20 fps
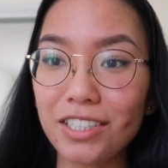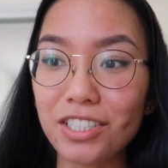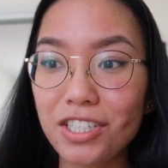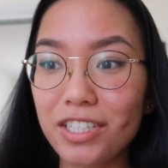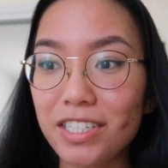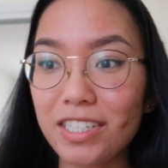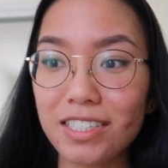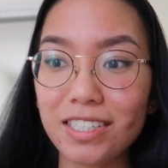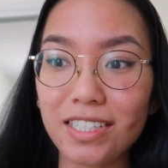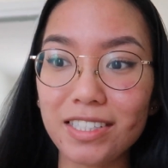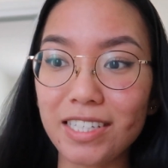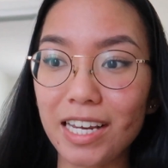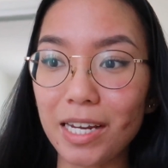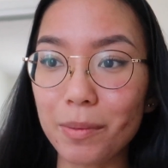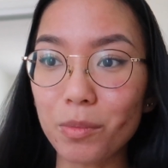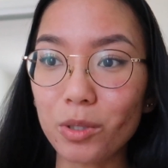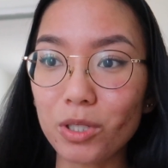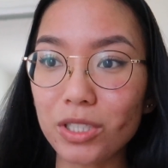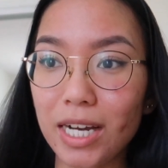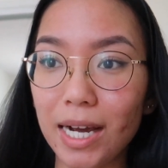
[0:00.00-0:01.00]
I just needed to take
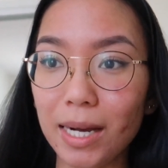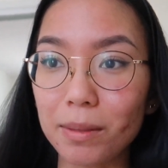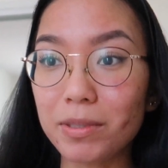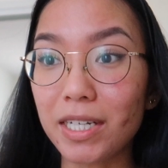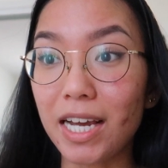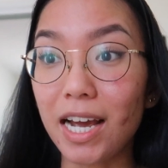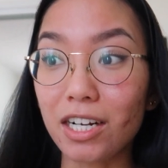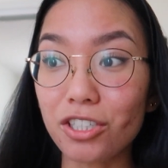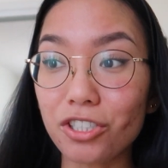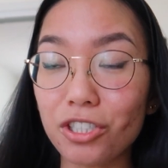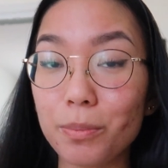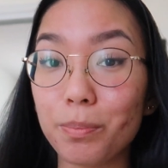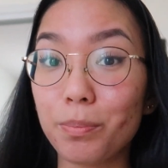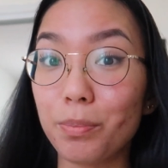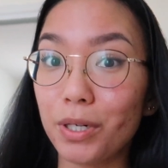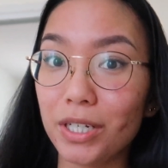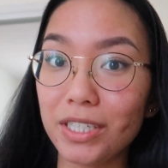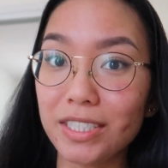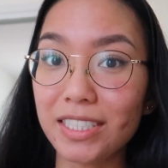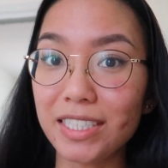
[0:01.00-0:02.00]
more time to actually
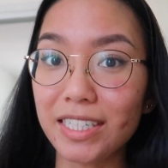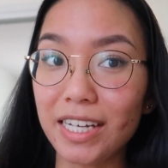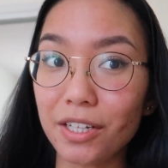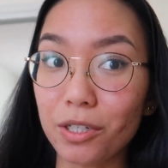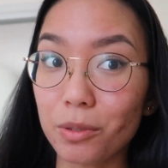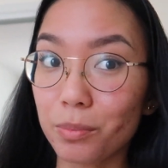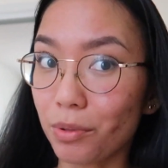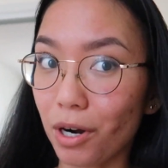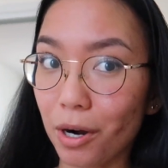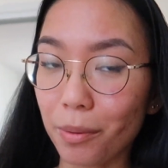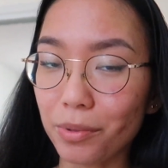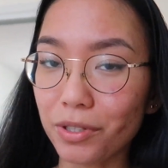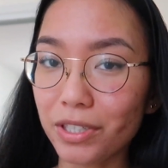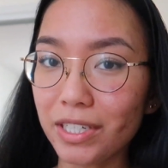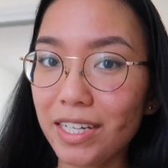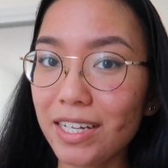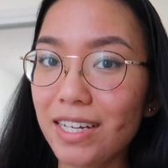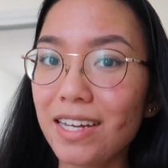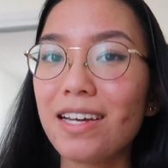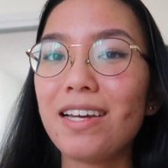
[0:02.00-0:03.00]
put it together
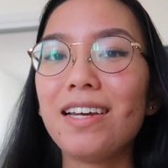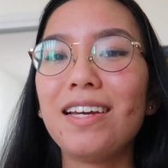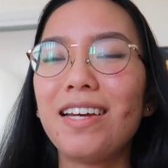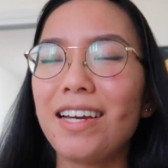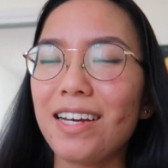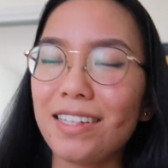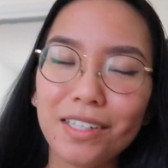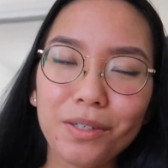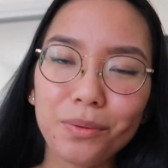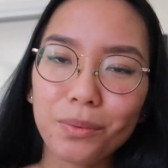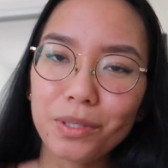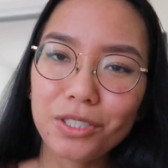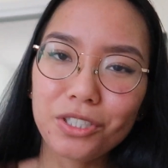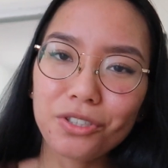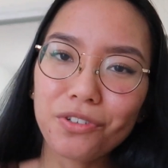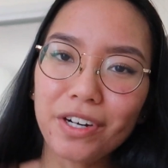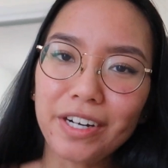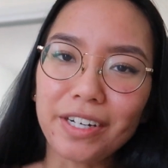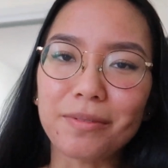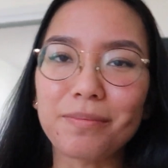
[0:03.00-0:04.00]
properly and then it works
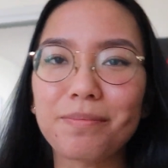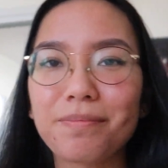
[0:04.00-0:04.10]
great.